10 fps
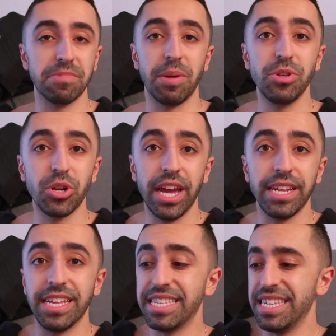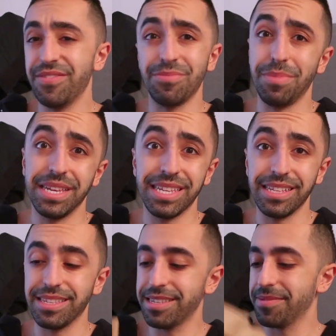let me try it and see if it makes
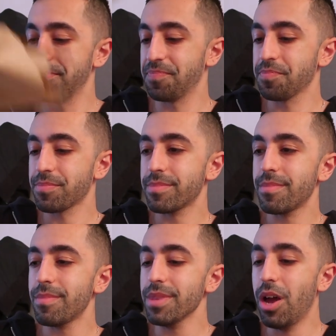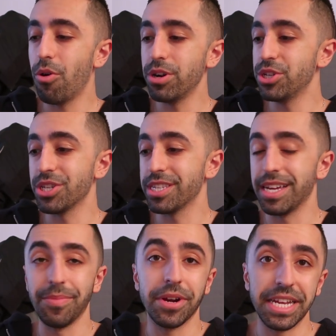sense. Or it's just
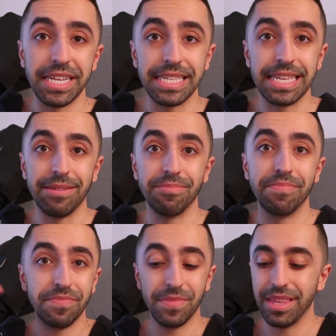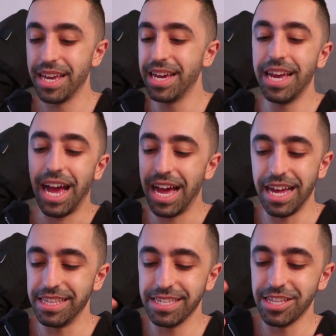a marketing scheme.
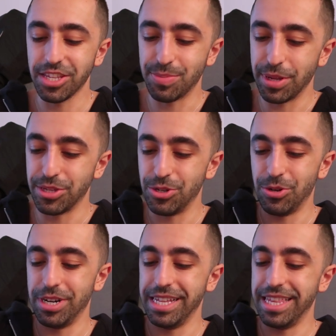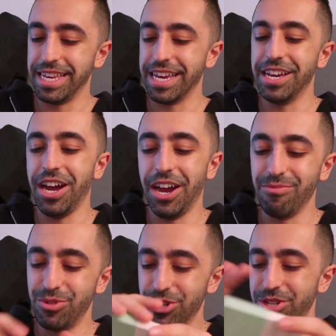Uh, this is not sponsored or anything.
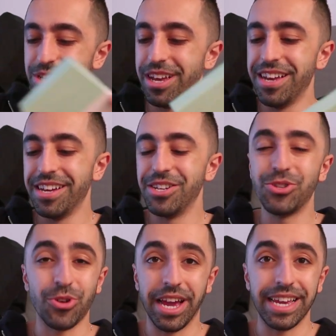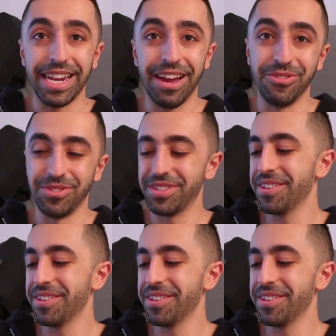I'm just trying it out.